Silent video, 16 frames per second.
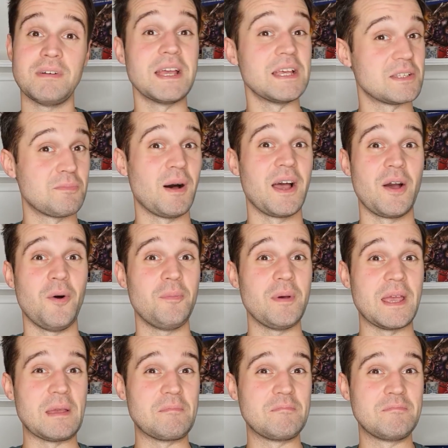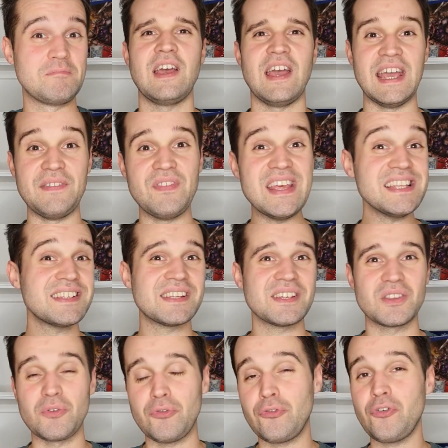is my hobby. In this, the
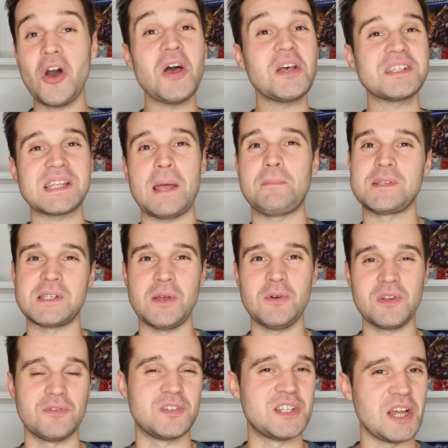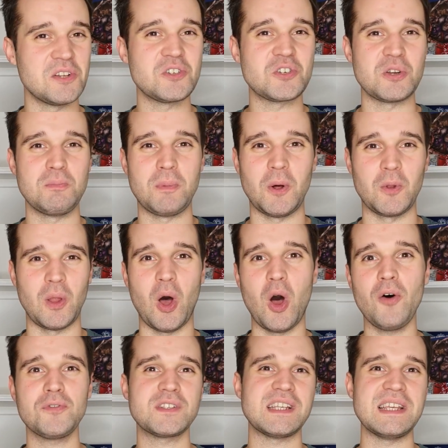first episode of Dungeon Bowl
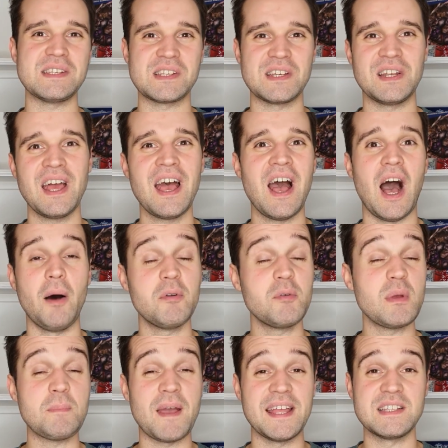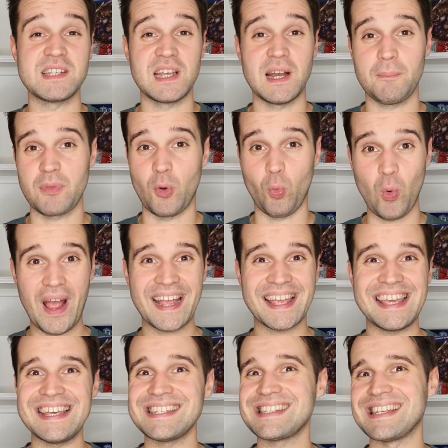off-season, I'm going to be painting up the
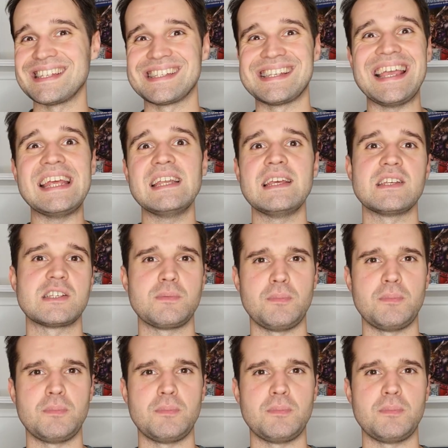wackiest, zaniest